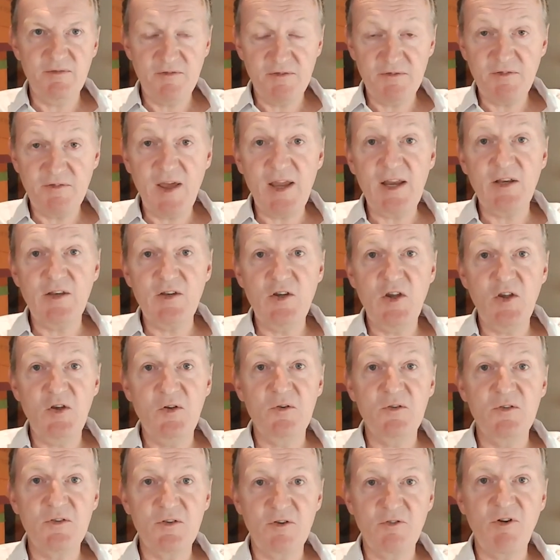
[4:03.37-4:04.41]
and fake
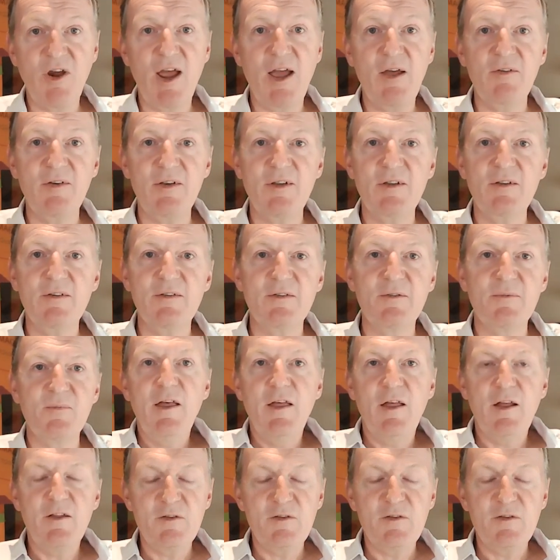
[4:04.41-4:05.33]
news surround us.